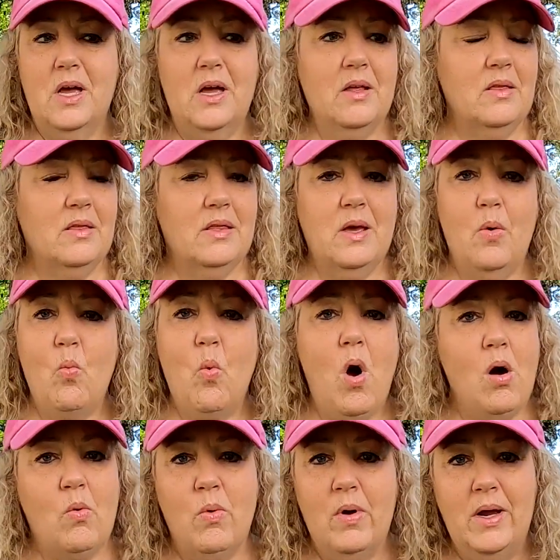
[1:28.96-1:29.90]
that, that
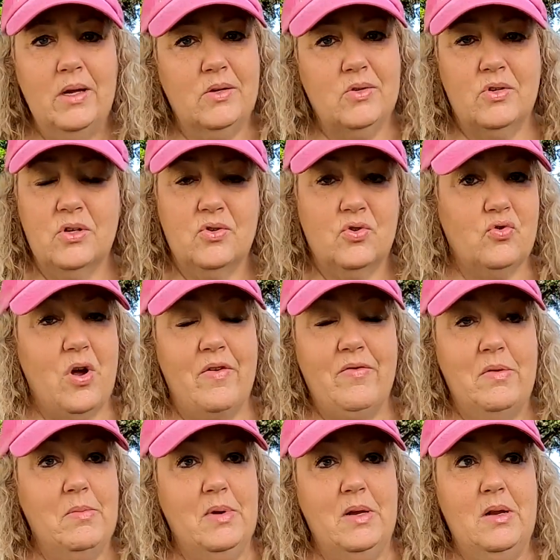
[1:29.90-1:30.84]
walkway is just
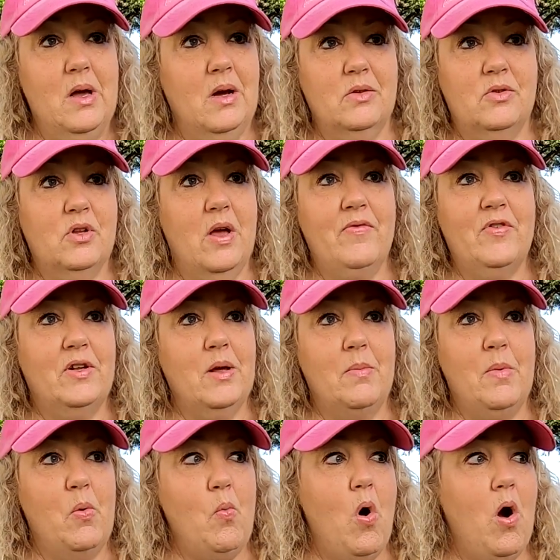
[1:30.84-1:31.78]
driving me nuts. Every
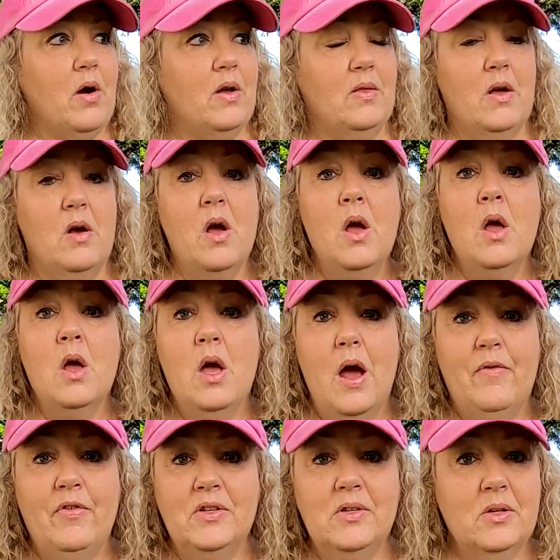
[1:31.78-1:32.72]
time I walk in there,
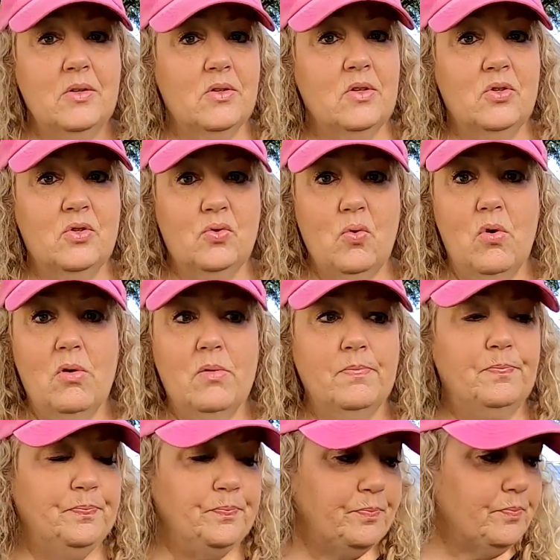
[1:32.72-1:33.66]
ever since the
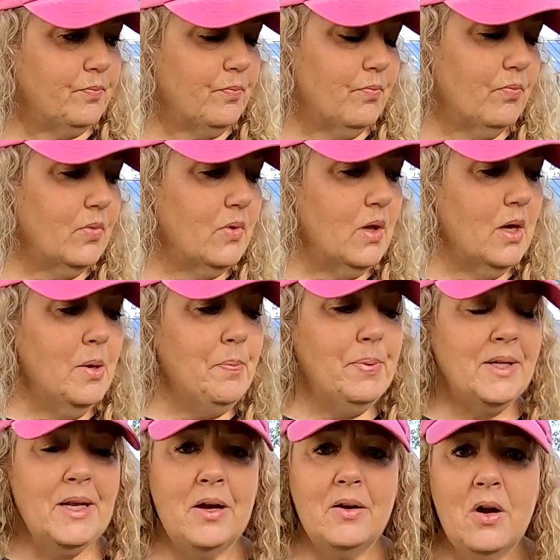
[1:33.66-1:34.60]
storm, it
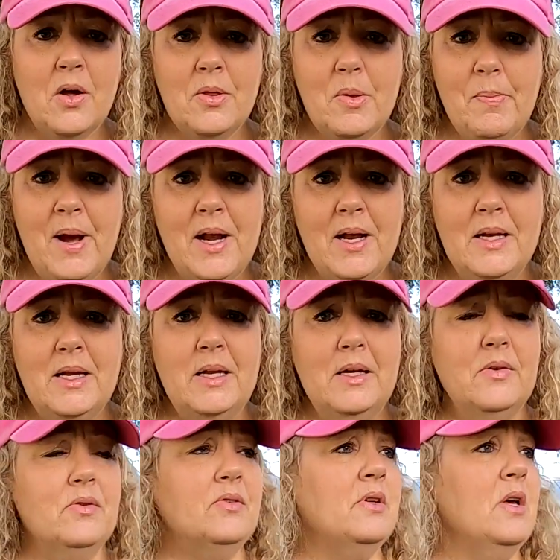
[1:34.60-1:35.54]
put down all the pine
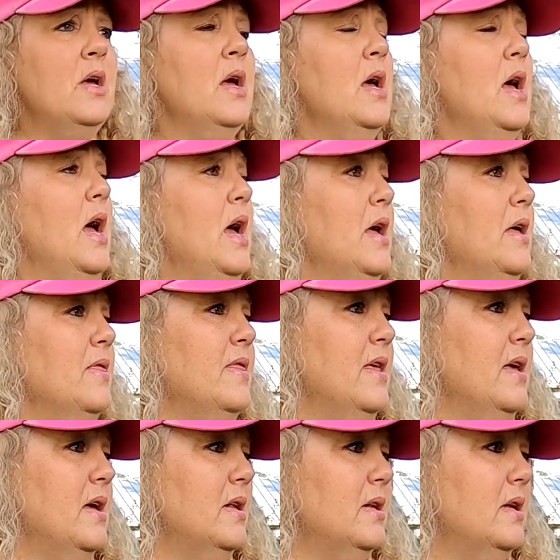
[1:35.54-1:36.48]
needles and
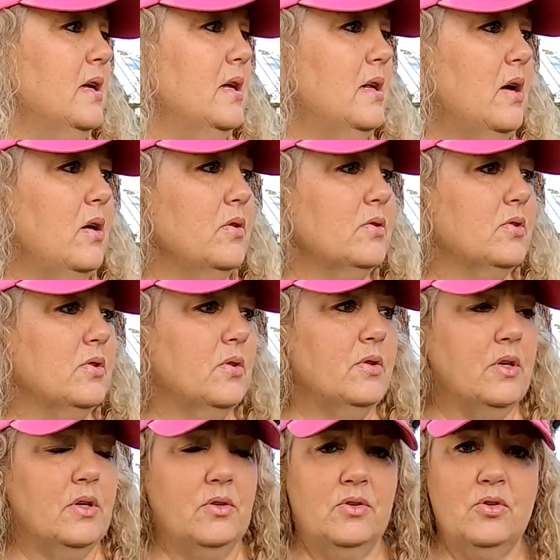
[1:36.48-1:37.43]
then it also,
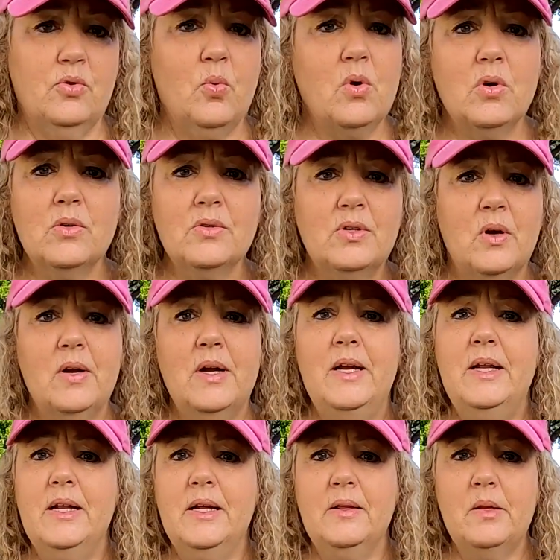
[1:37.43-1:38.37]
the squirrels are
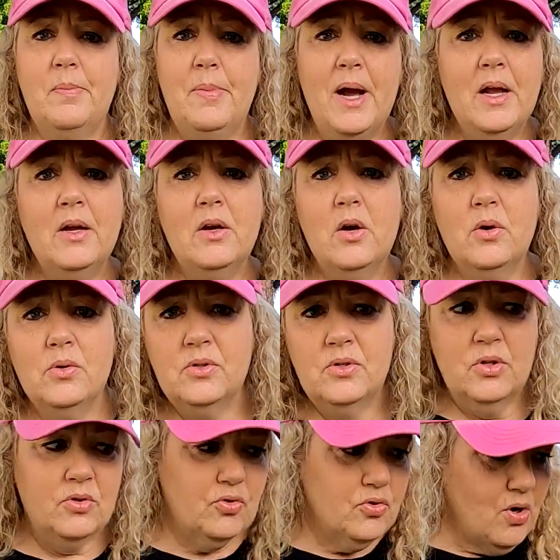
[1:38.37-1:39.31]
eating the pine
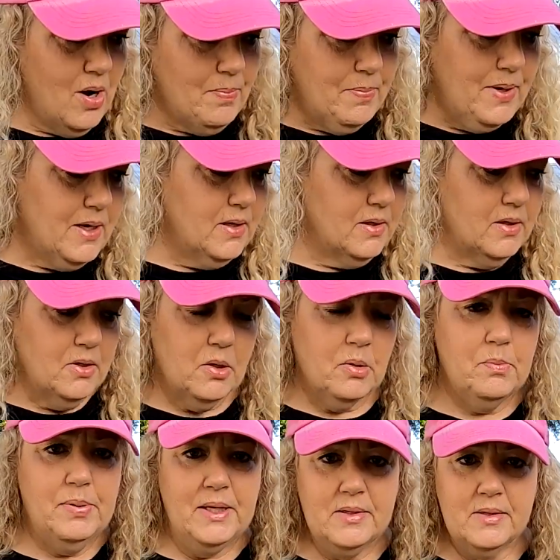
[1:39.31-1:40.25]
cones and dropping
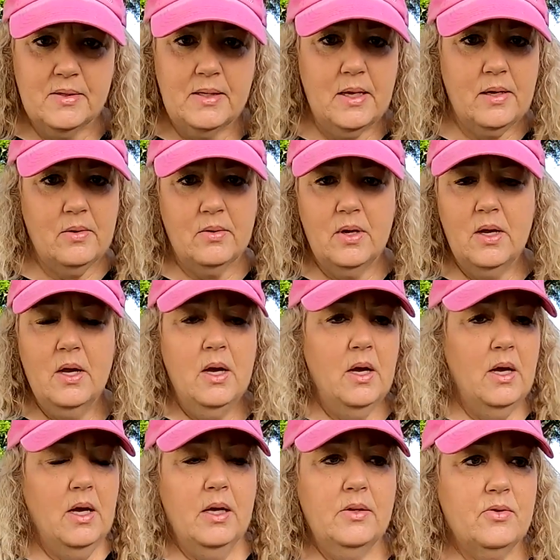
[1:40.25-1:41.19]
little bits down.
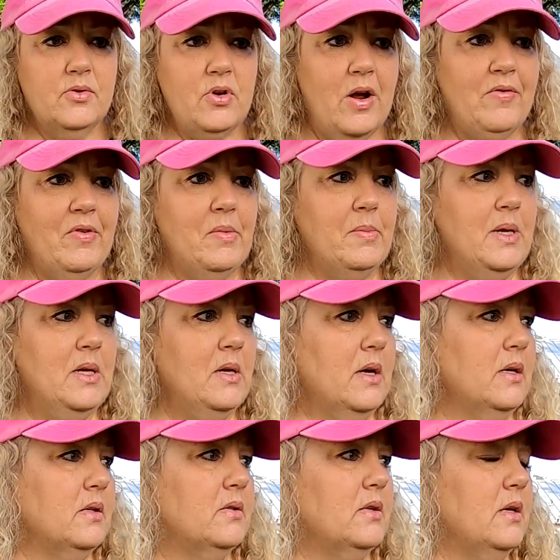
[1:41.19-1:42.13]
It's driving me
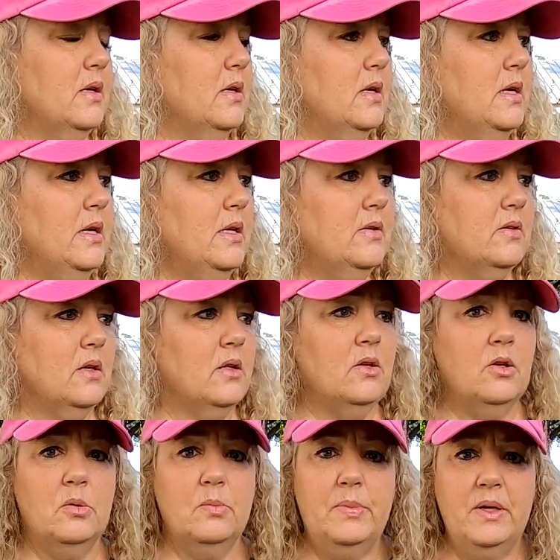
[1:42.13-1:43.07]
nuts. It needs a
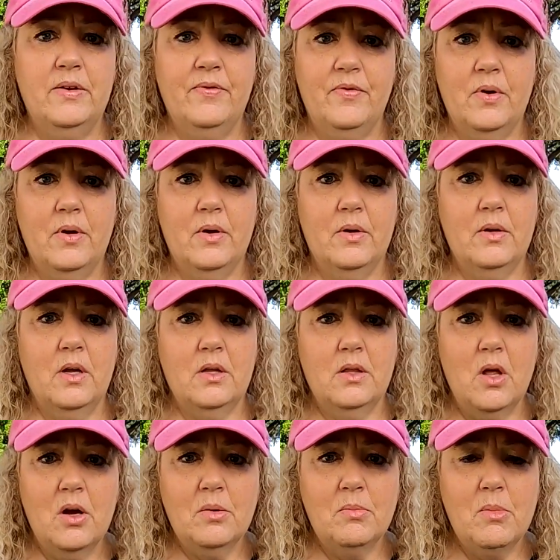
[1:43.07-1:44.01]
little bit of a, a
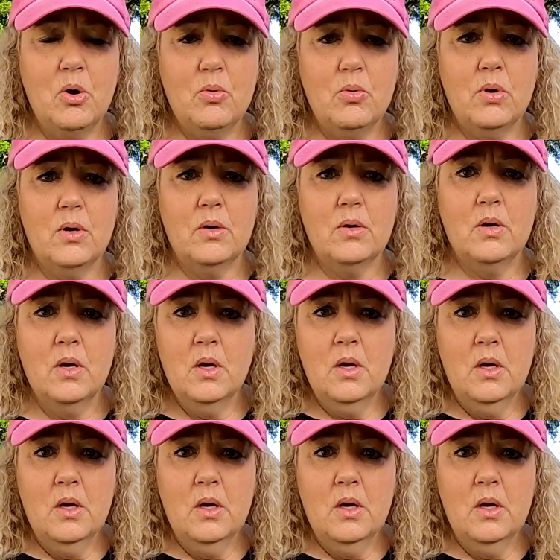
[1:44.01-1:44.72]
lawnmower